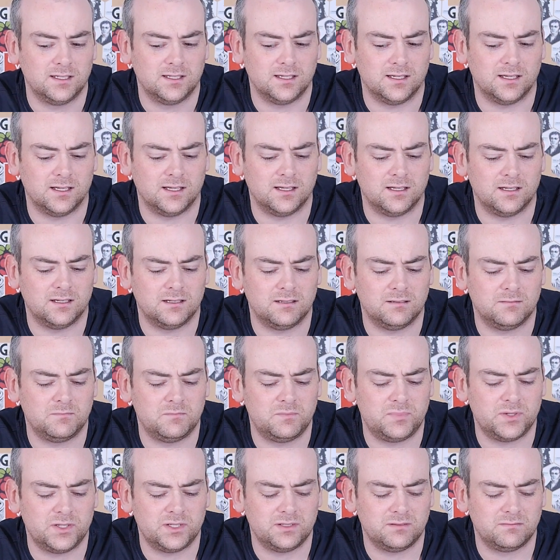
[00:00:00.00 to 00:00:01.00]

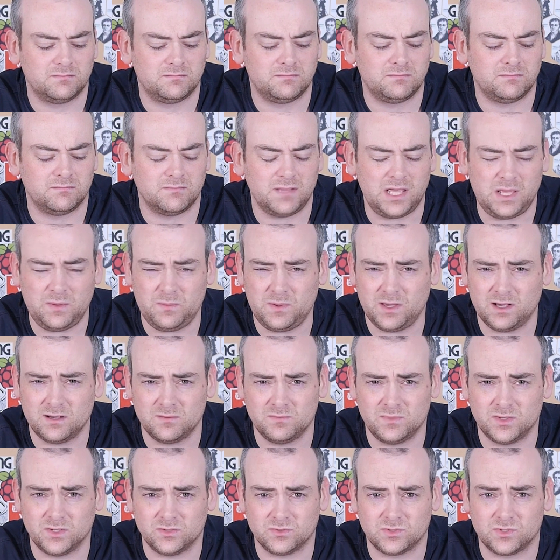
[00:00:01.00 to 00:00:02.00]
but maybe
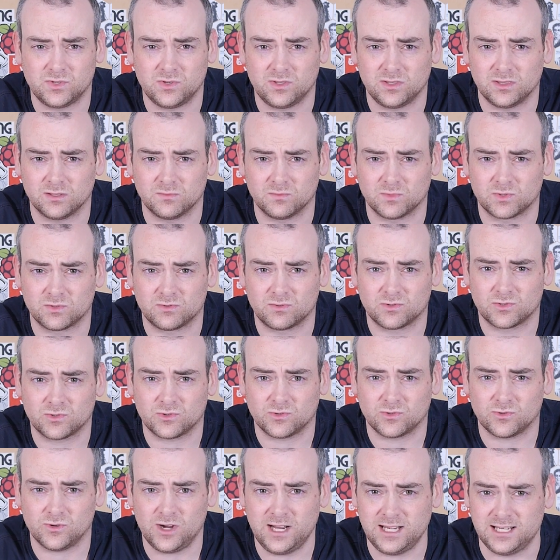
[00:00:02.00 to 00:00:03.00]
I'm not doing them
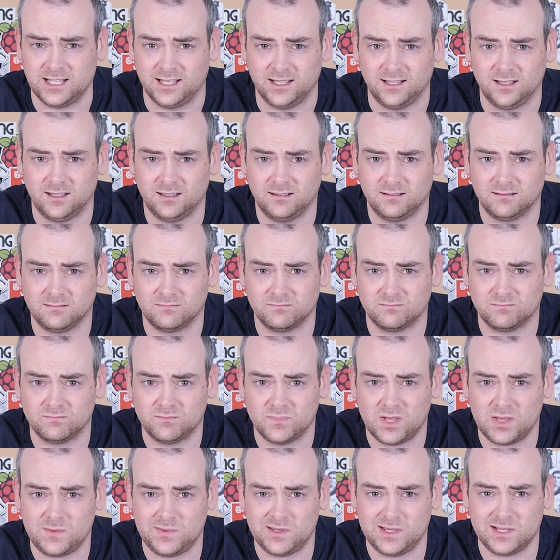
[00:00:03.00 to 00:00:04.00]
credit.
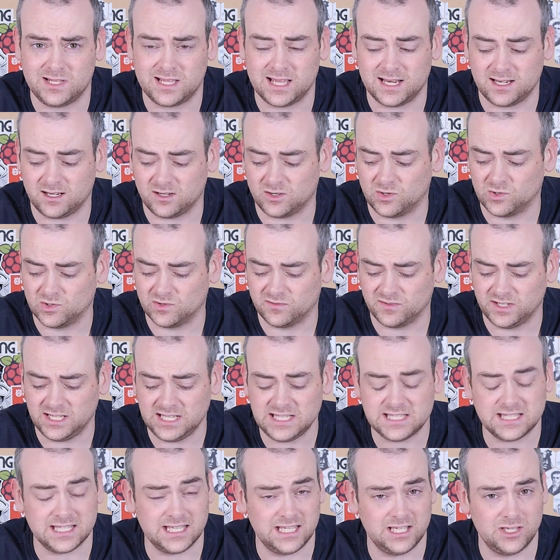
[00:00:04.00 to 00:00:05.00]
Maybe getting hold of an
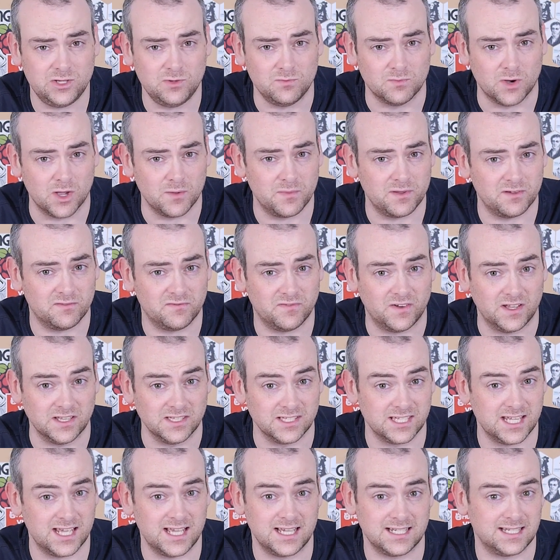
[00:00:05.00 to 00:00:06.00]
ECU might be a
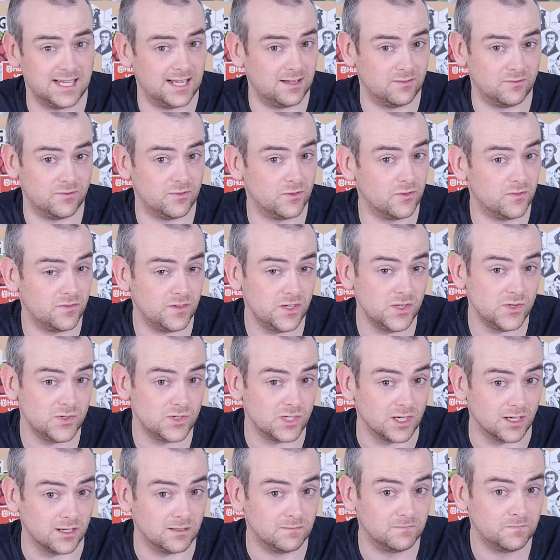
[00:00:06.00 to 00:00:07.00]
fun teardown for the
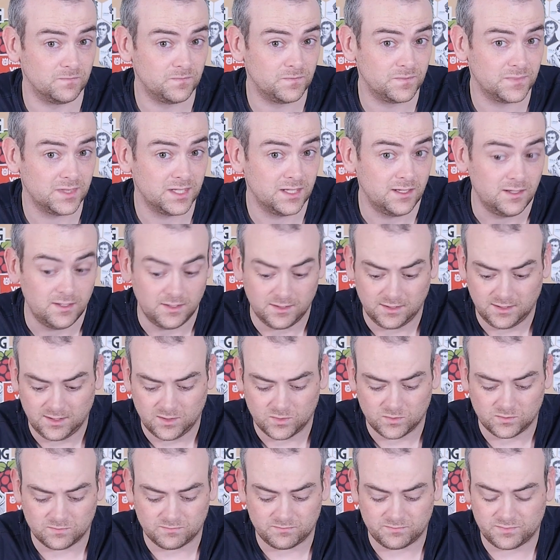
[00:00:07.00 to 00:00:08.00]
future.
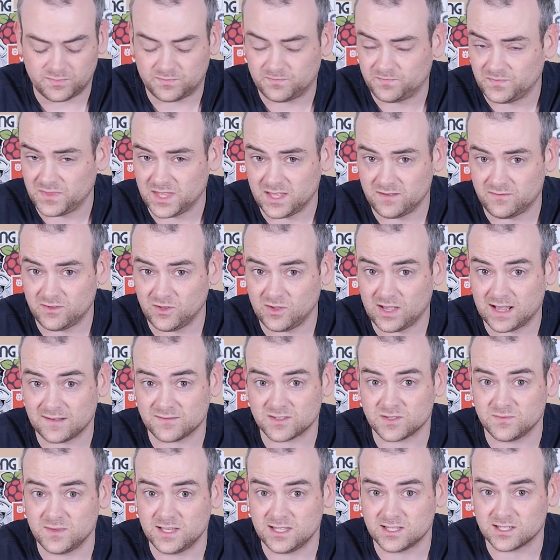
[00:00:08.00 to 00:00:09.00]
If you have
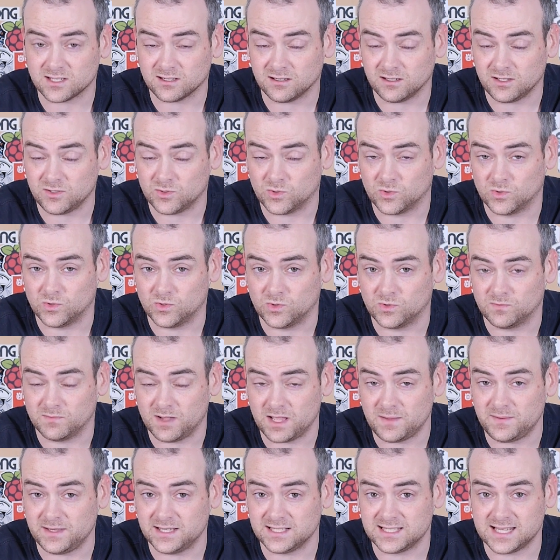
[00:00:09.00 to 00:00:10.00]
some insight or
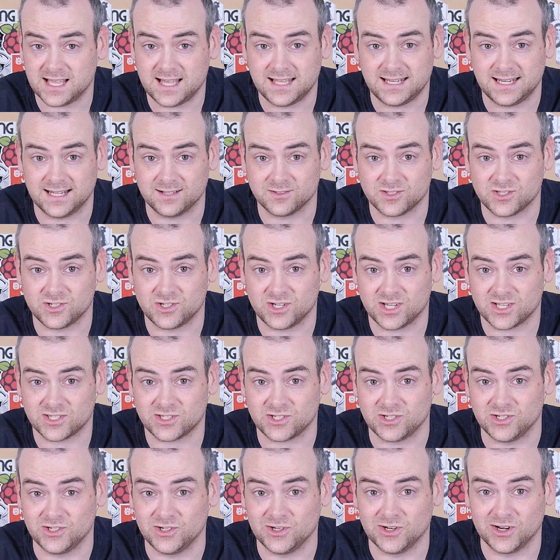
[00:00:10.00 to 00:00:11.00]
maybe a teardown
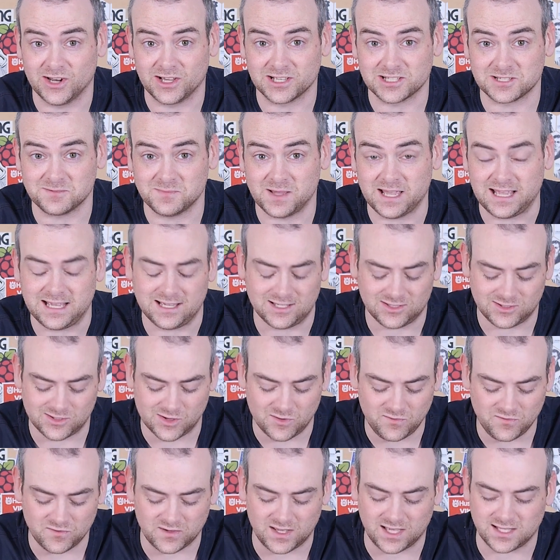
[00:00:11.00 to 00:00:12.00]
suggestion you'd like to make,
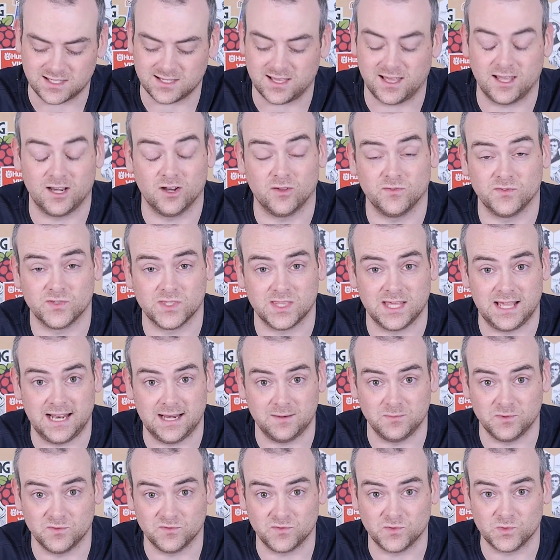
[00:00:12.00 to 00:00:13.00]
don't forget to head over to the
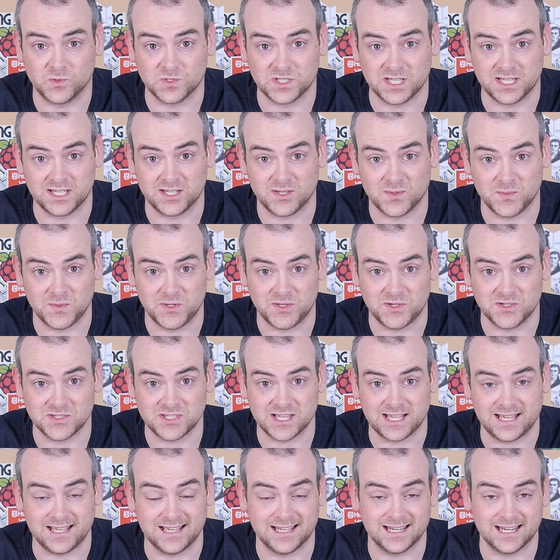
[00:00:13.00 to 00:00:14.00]
element14
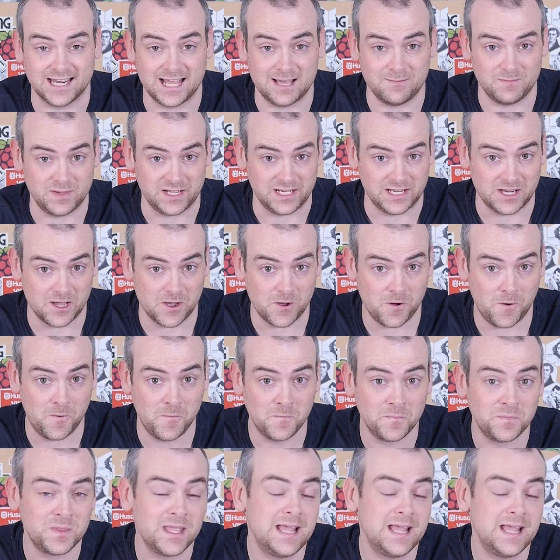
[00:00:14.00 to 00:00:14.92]
community and let me know.